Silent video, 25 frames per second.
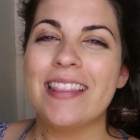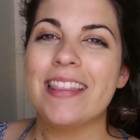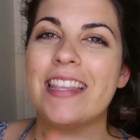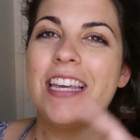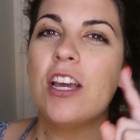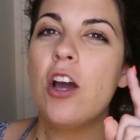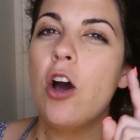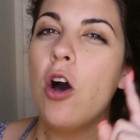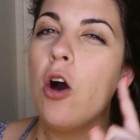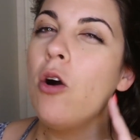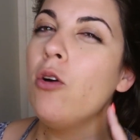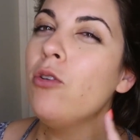
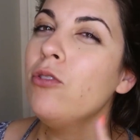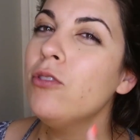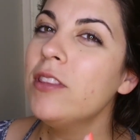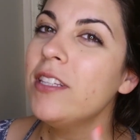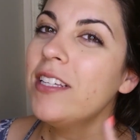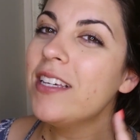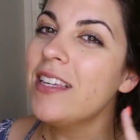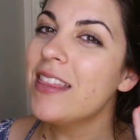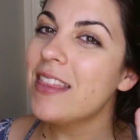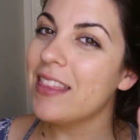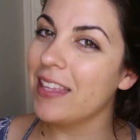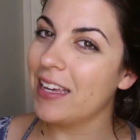The
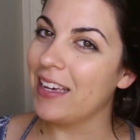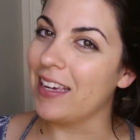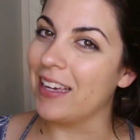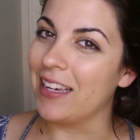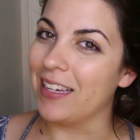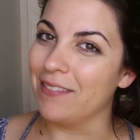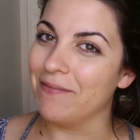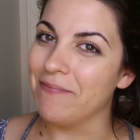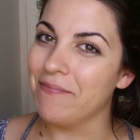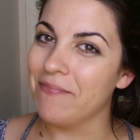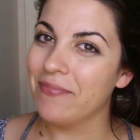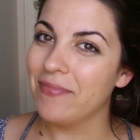only
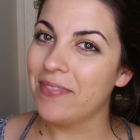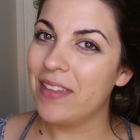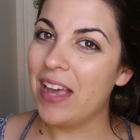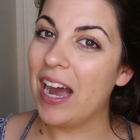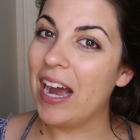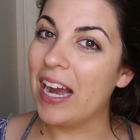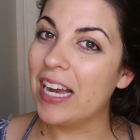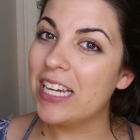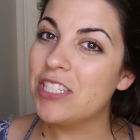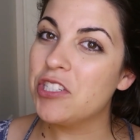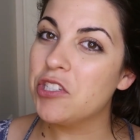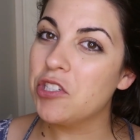thing
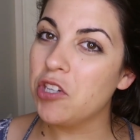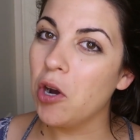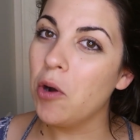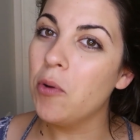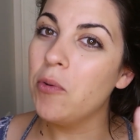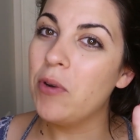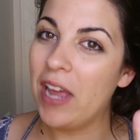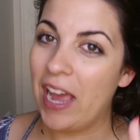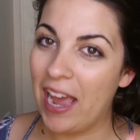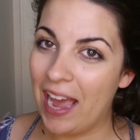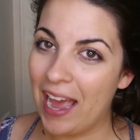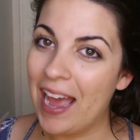I
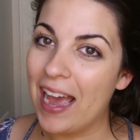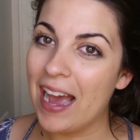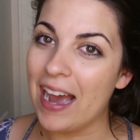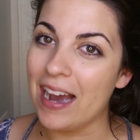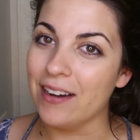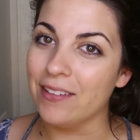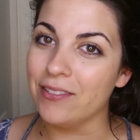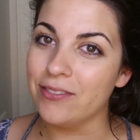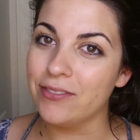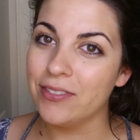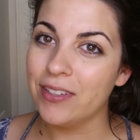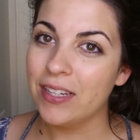don't
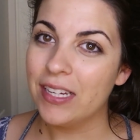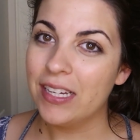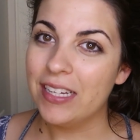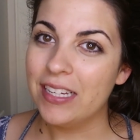have